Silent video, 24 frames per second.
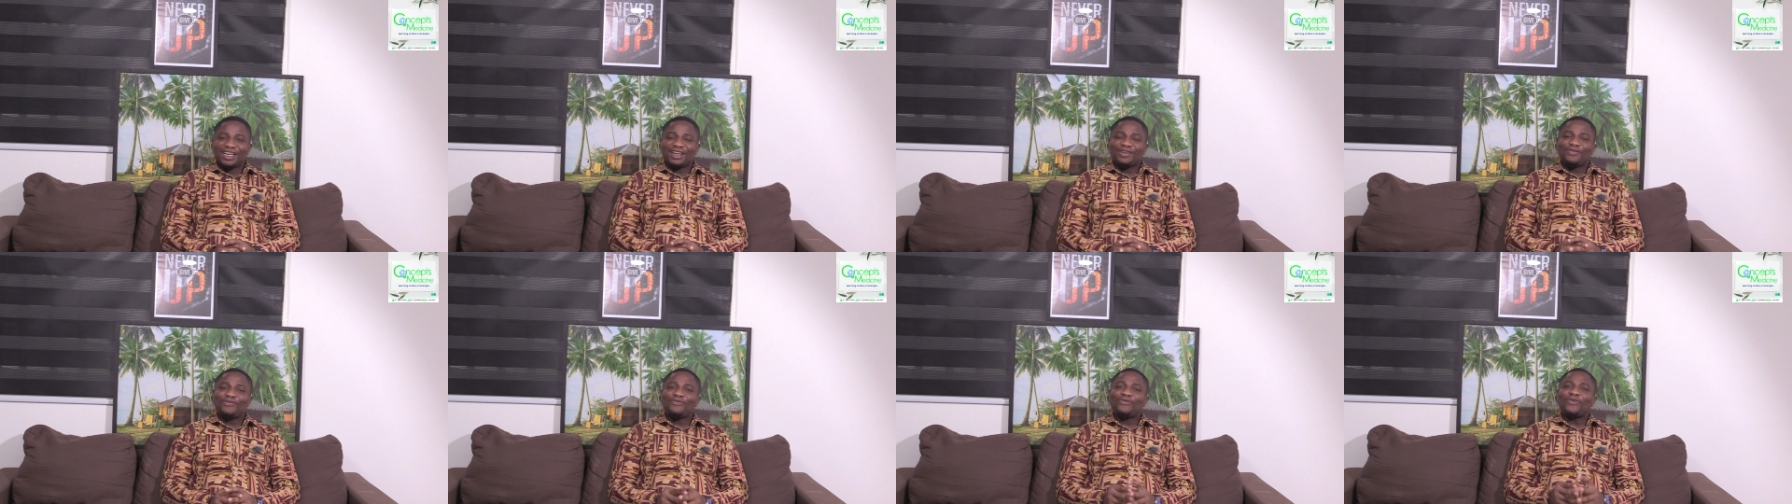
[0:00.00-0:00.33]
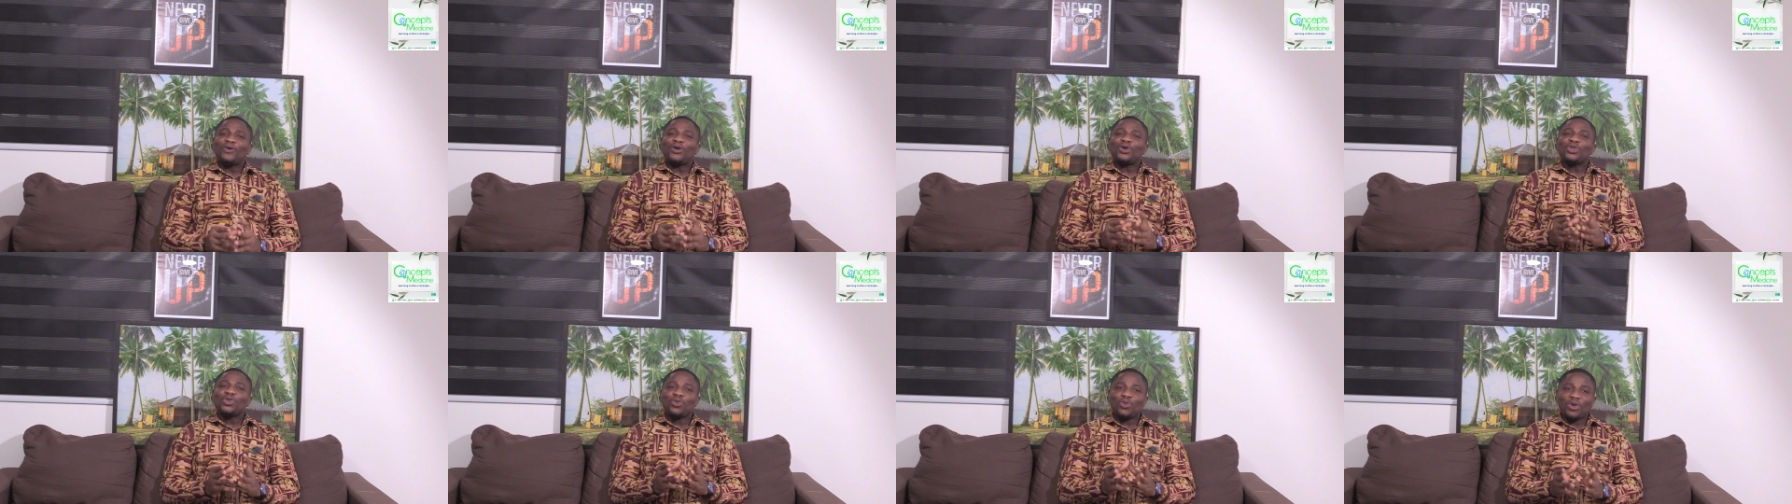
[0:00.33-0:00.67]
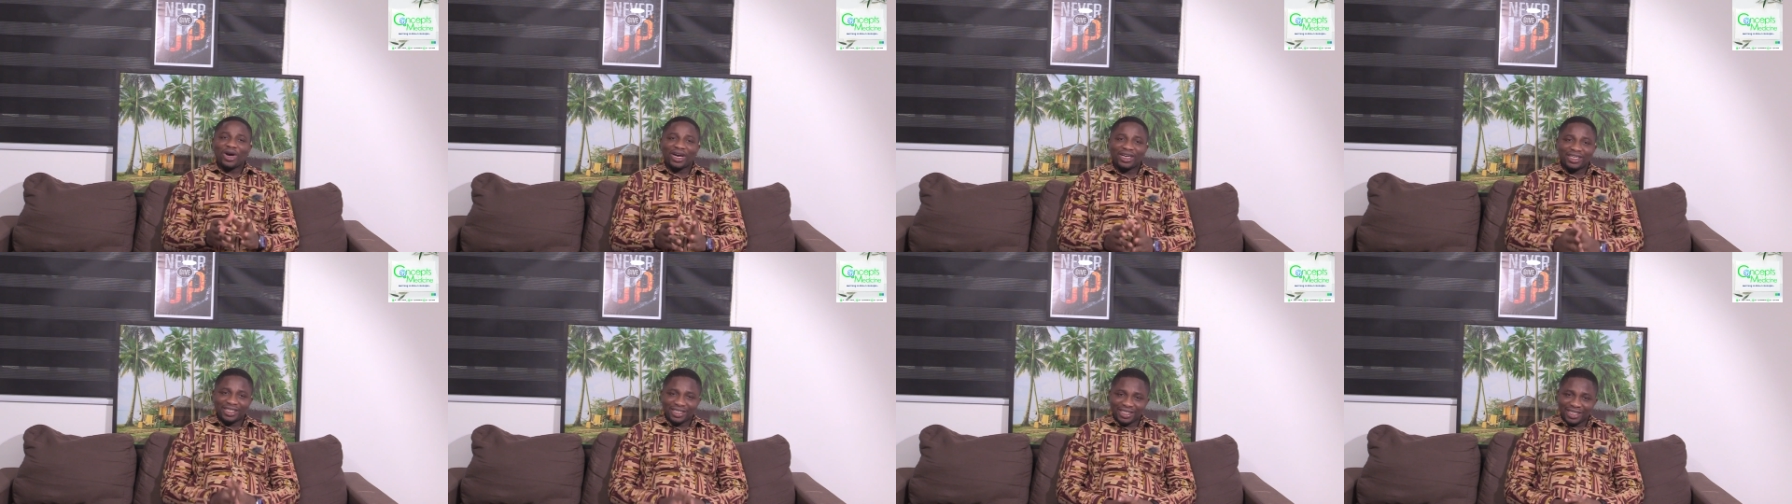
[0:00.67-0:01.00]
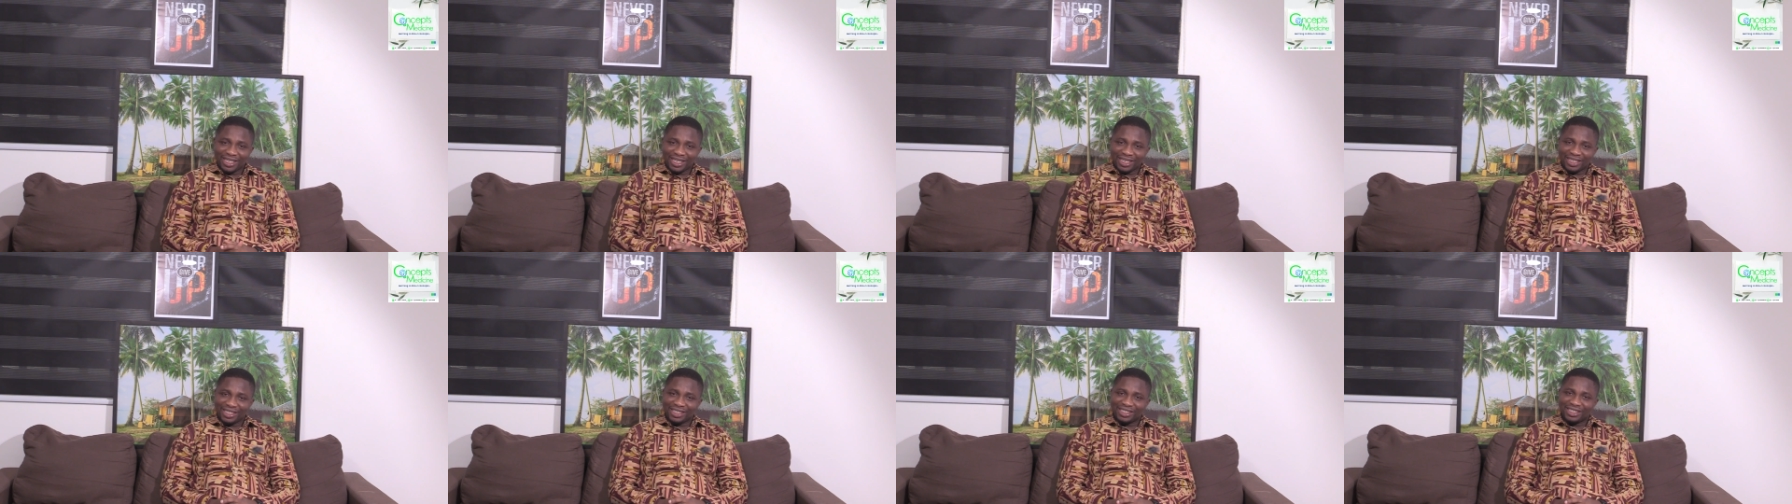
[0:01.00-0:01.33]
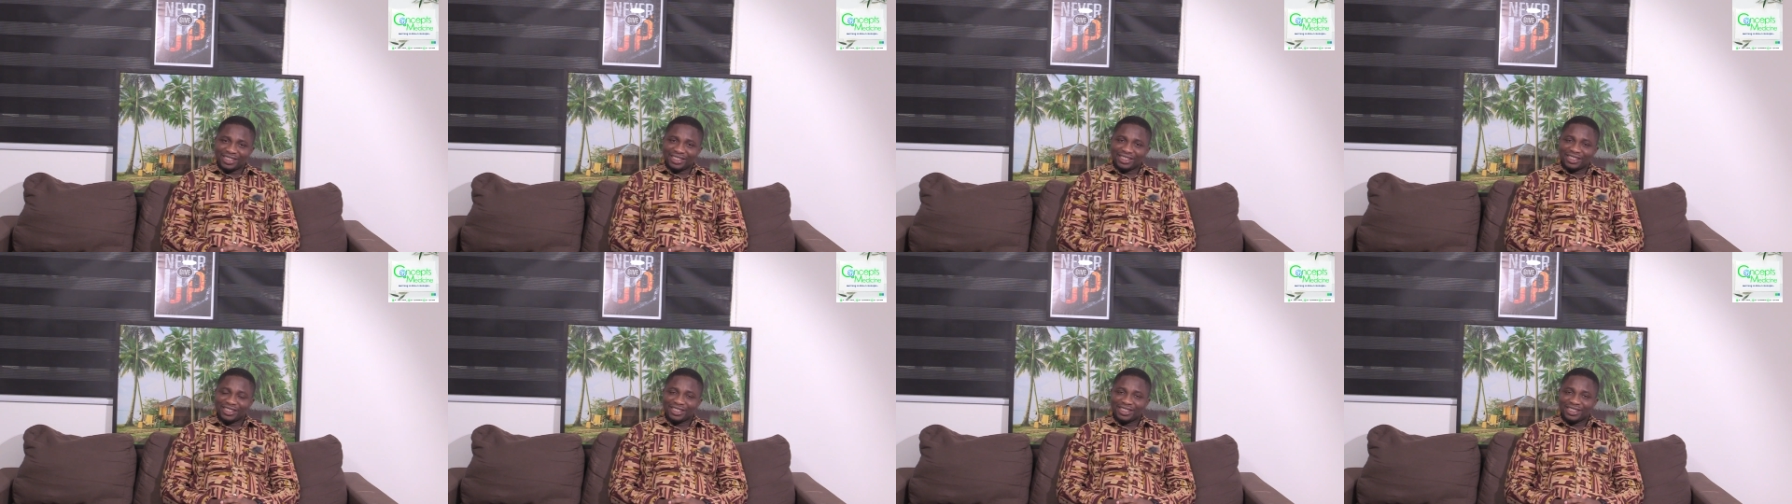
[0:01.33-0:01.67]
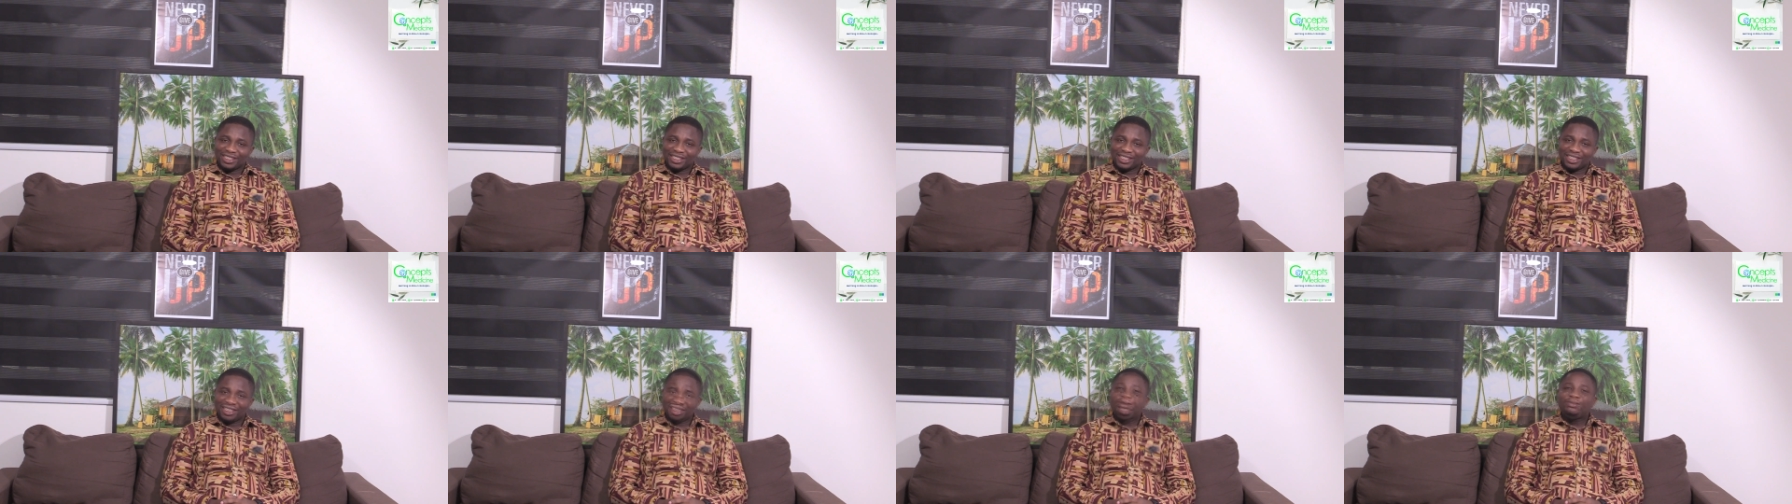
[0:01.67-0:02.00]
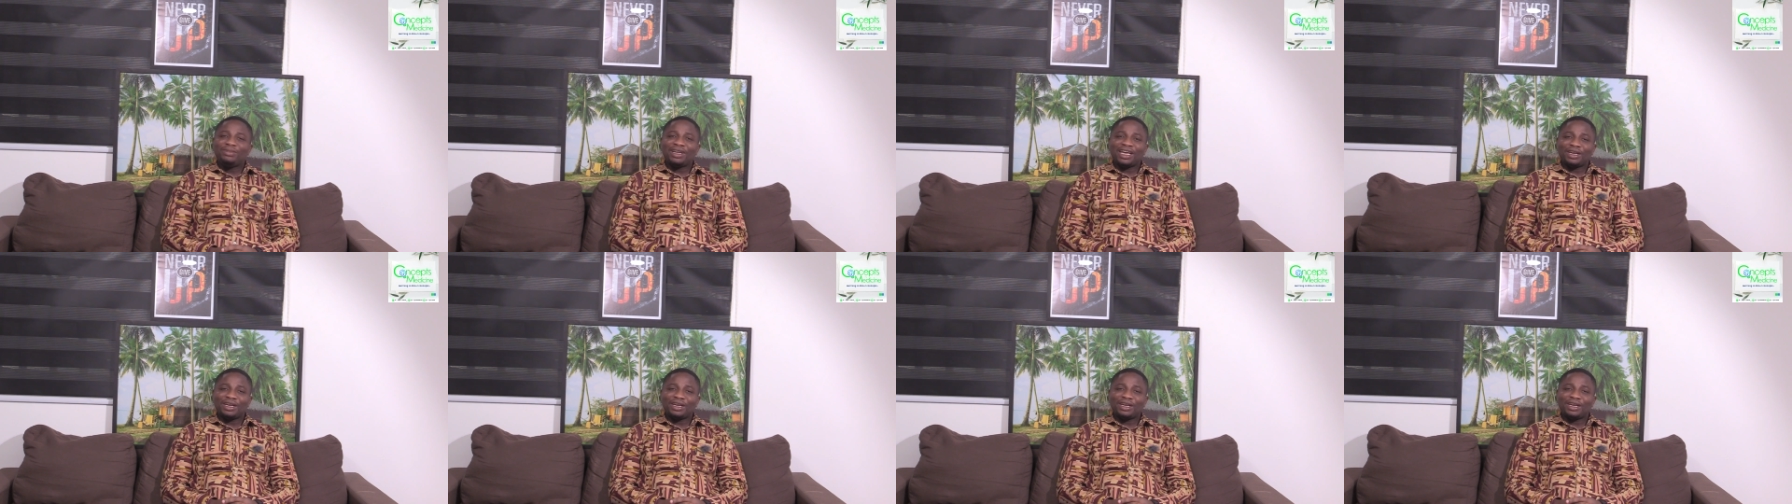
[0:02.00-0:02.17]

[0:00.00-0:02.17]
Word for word: The fourth one is high